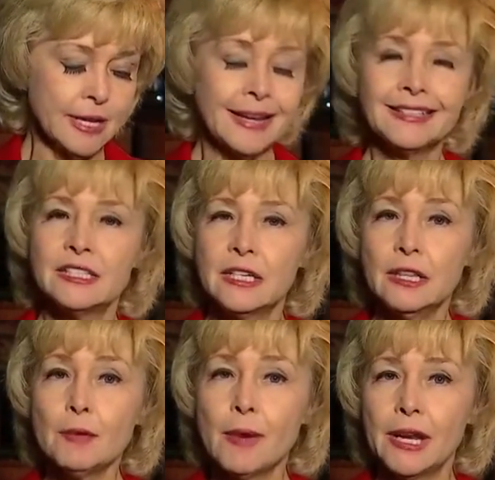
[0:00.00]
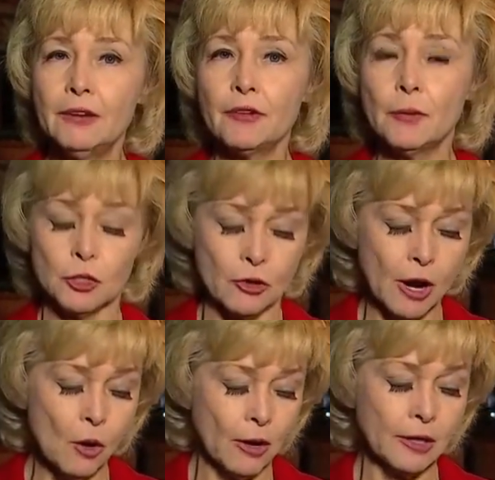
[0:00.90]
stealing money from his drug
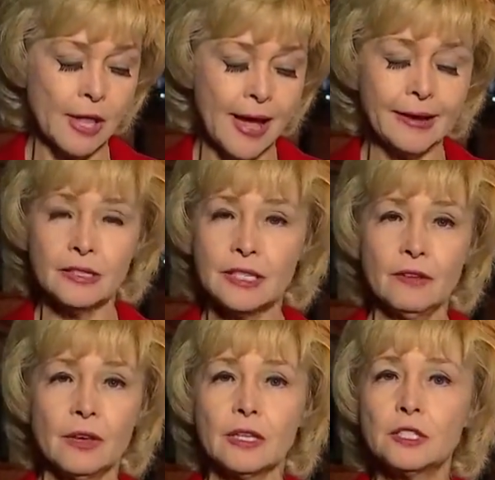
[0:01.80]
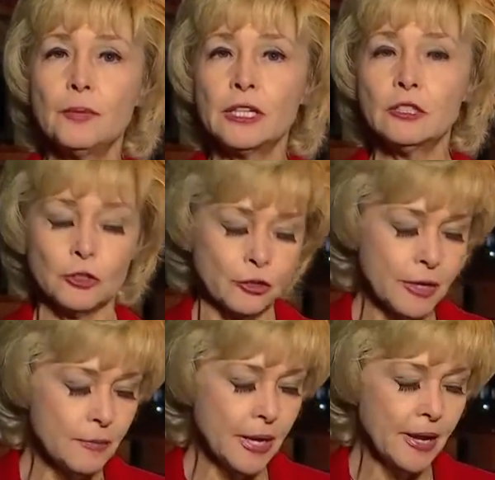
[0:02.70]
court clients, giving special
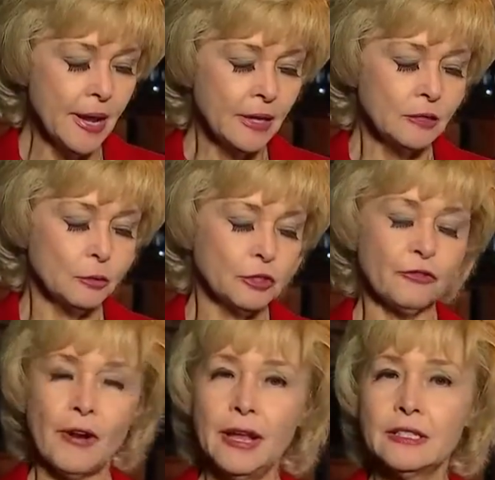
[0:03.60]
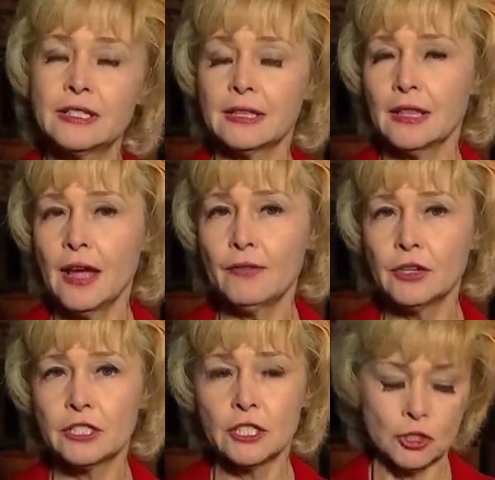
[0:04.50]
treatment to his friends and
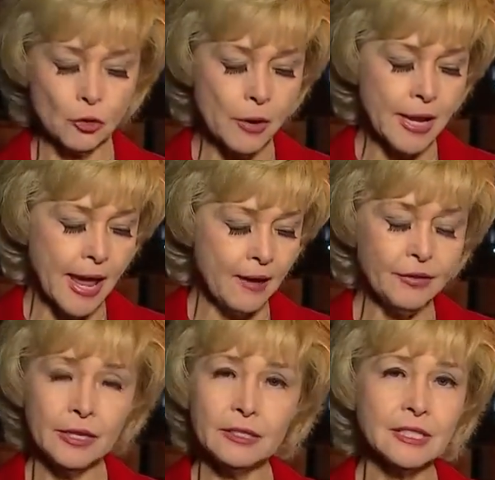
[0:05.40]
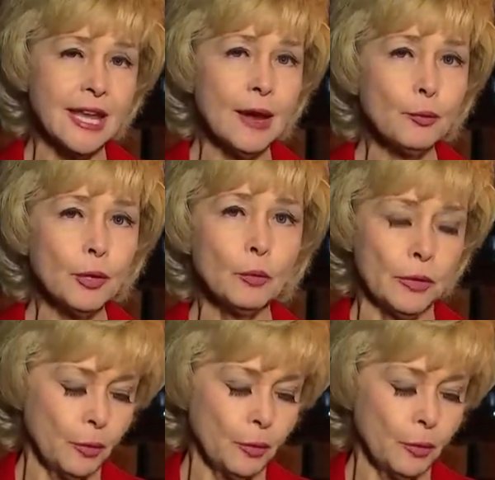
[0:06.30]
lovers, destroying evidence, tampering with